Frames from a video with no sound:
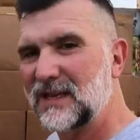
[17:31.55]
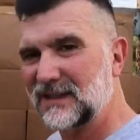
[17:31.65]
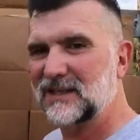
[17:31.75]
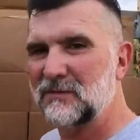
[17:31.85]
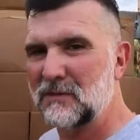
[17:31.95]

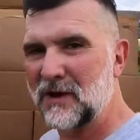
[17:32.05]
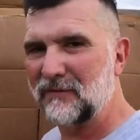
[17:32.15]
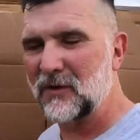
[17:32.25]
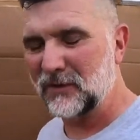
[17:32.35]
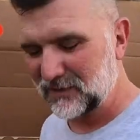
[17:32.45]
That's gonna be my
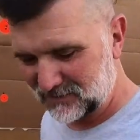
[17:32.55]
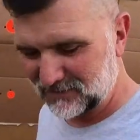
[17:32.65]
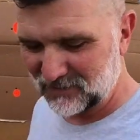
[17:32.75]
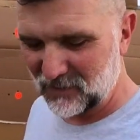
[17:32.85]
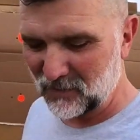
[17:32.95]
focus.
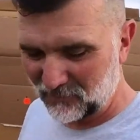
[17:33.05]
So